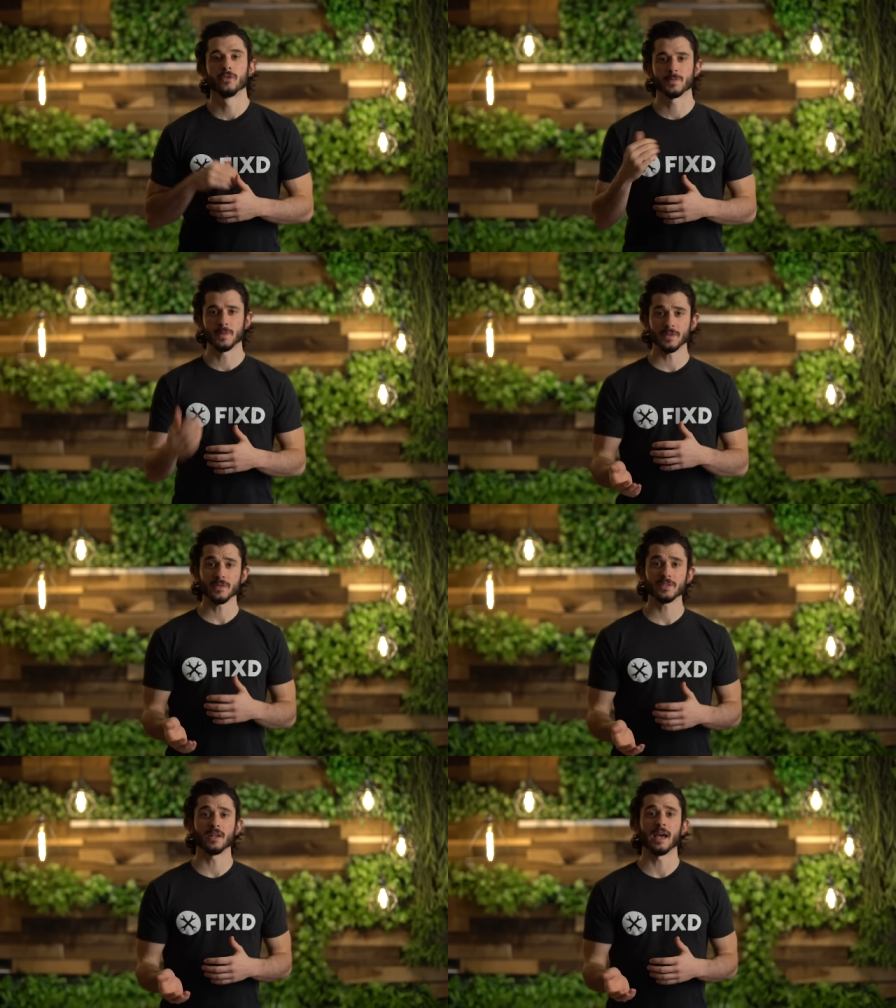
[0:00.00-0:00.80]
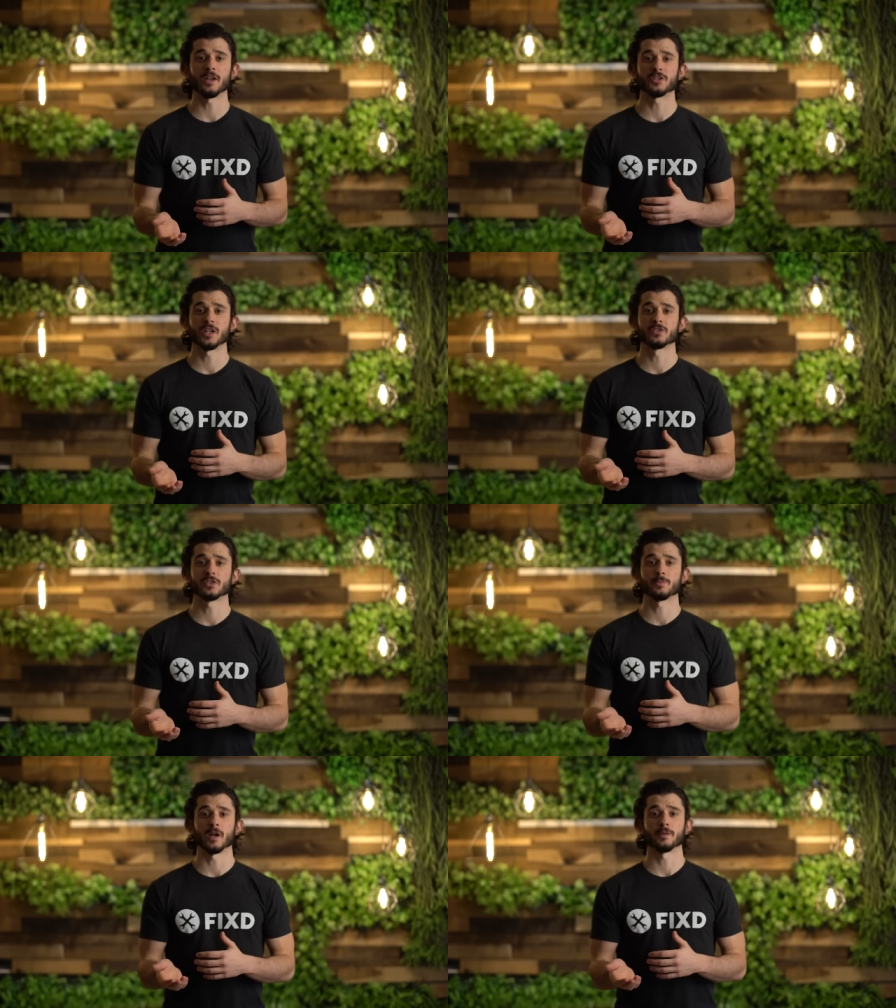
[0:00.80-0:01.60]
For specifics on how to change
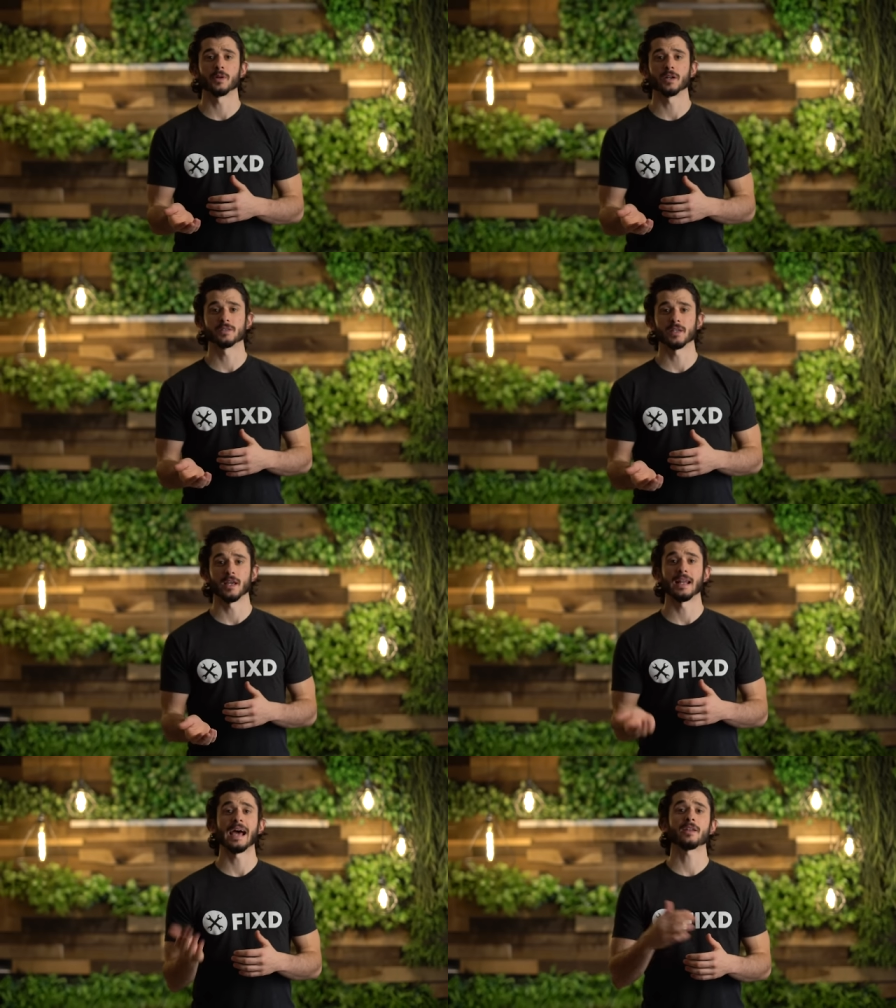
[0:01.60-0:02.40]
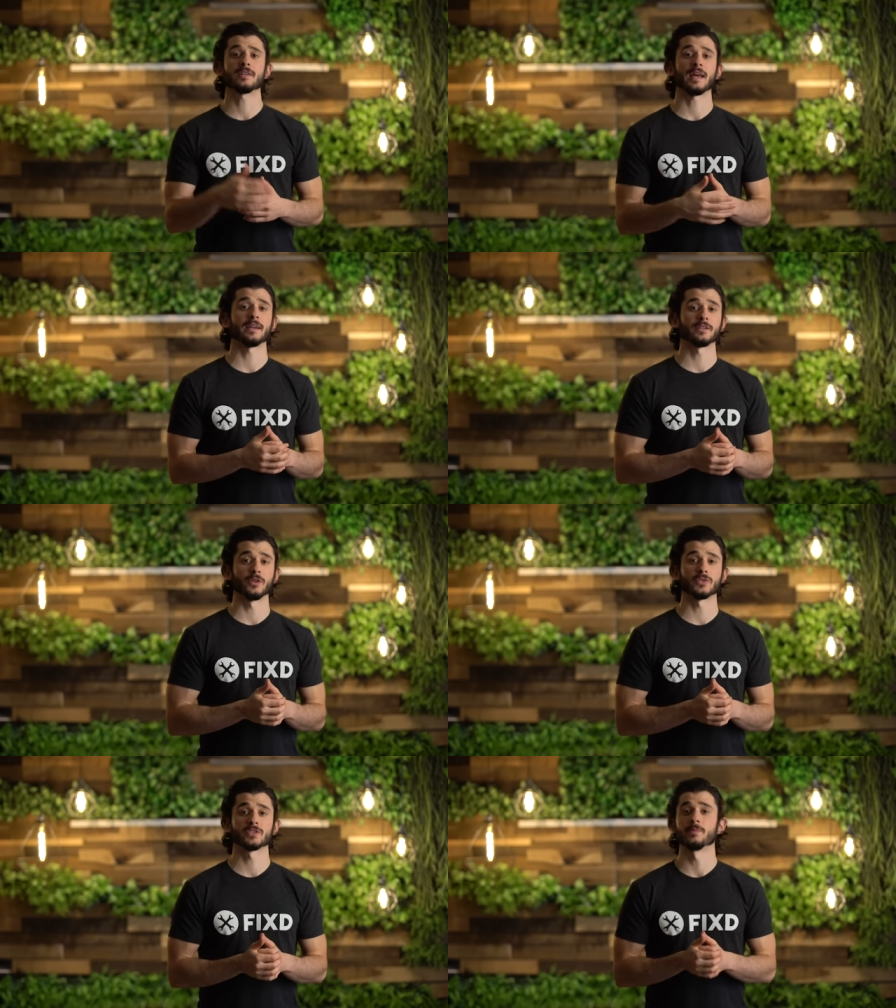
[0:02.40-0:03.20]
those spark plugs and how to
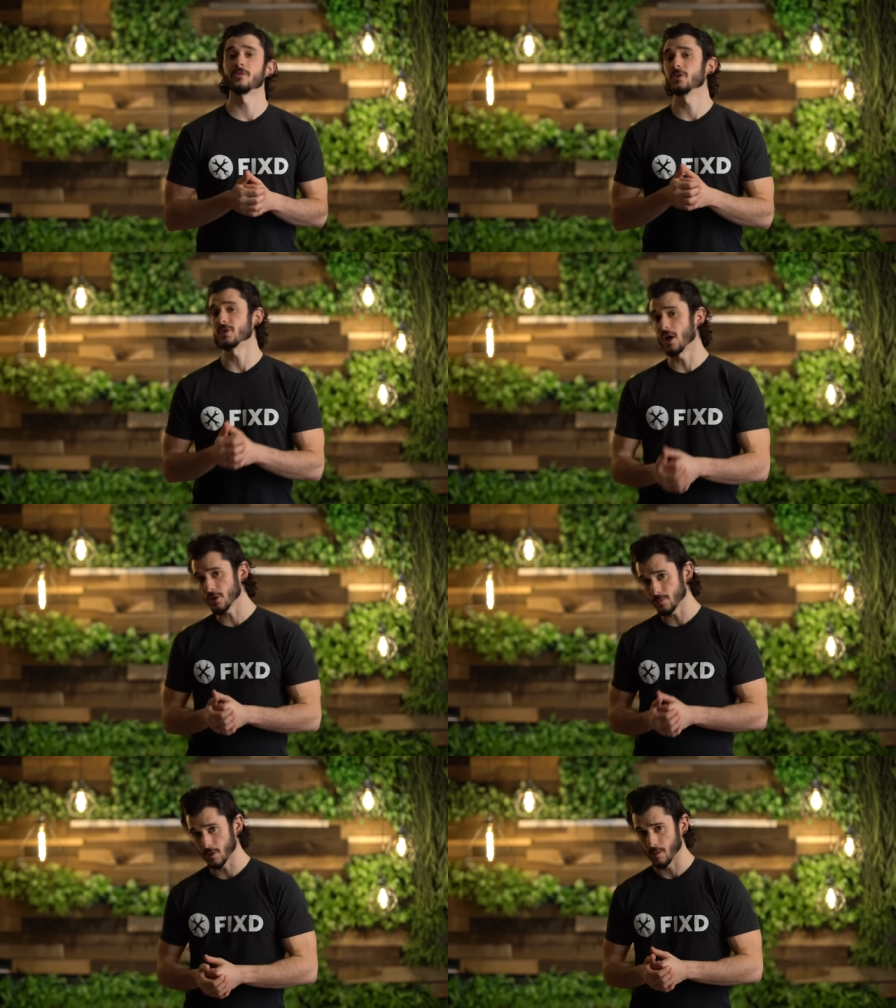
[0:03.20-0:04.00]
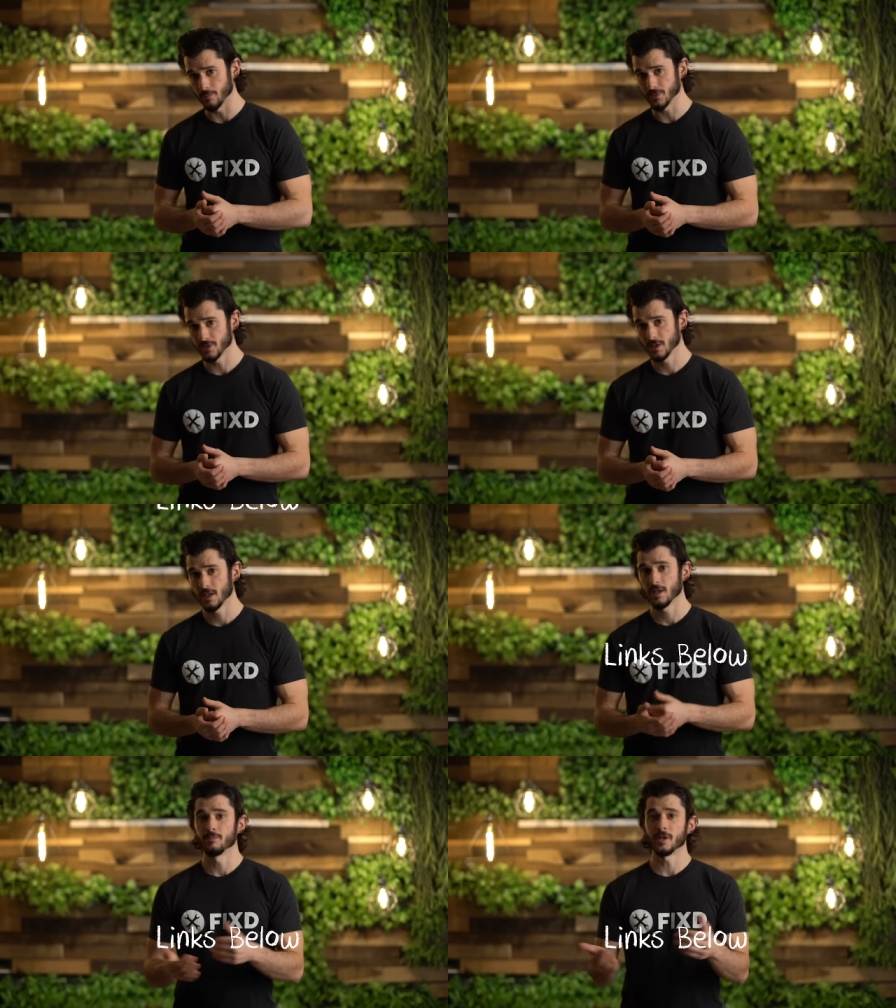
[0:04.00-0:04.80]
diagnose some of those other problems,
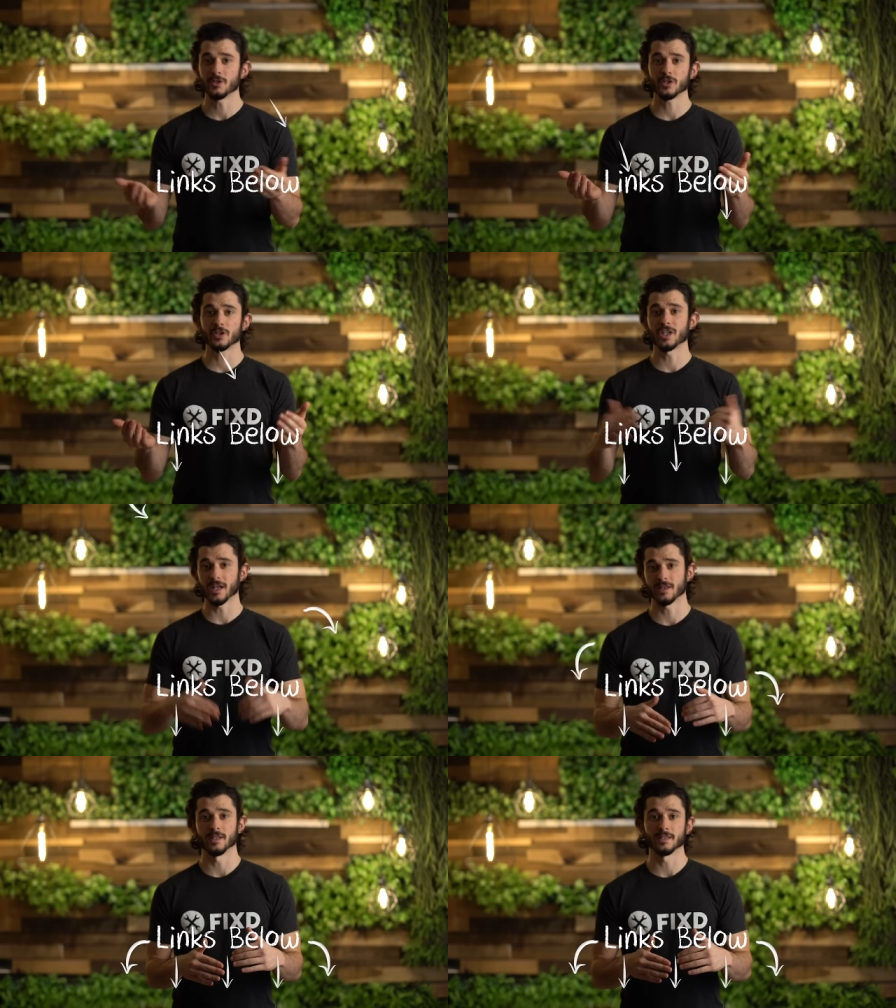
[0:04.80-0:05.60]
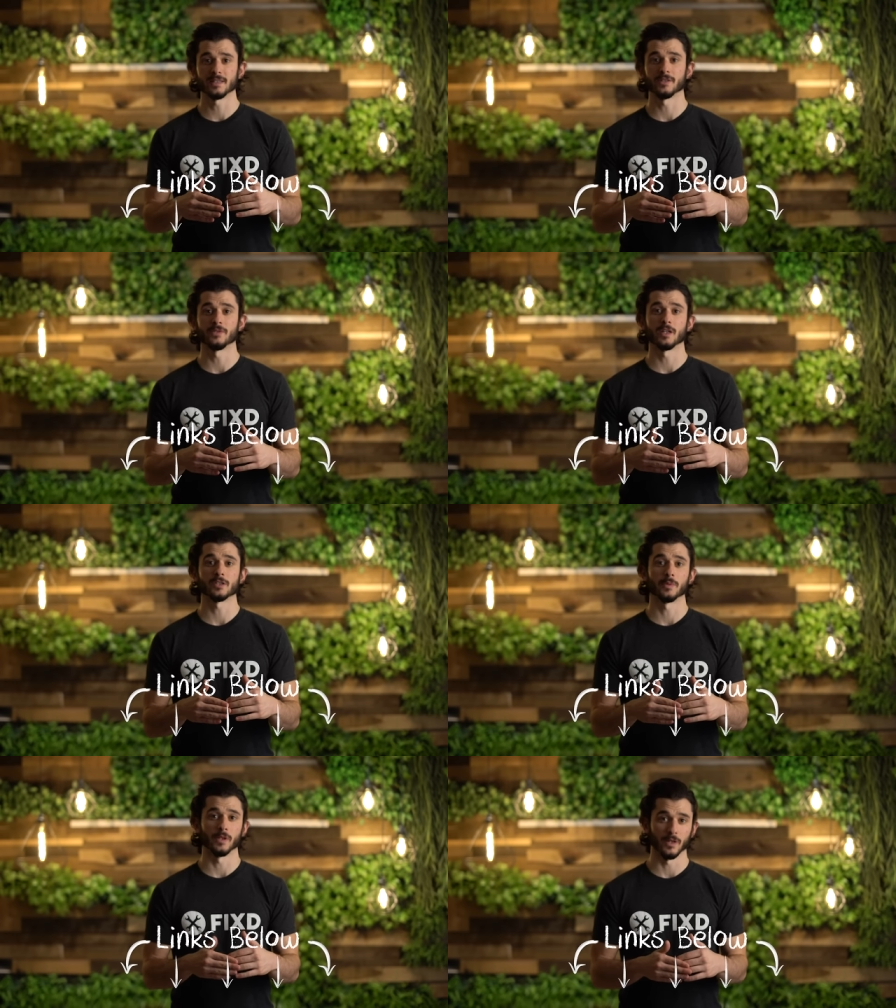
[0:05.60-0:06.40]
make sure to check the links in the
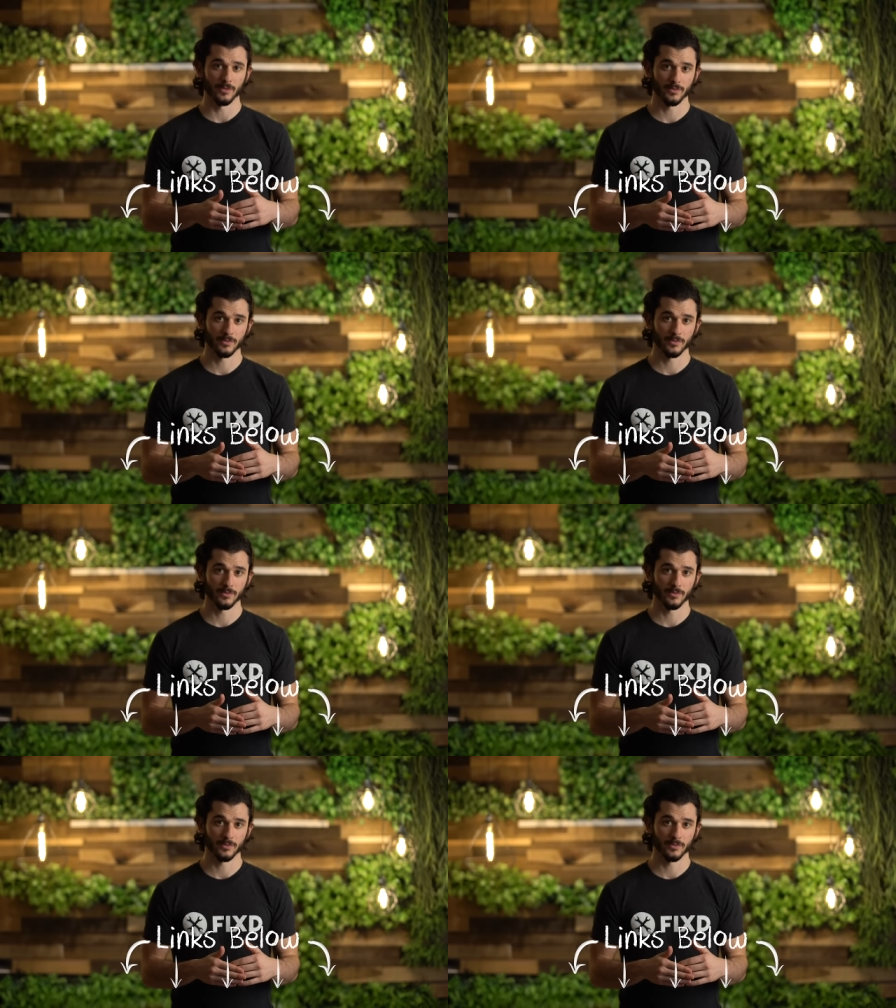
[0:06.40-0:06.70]
videos below.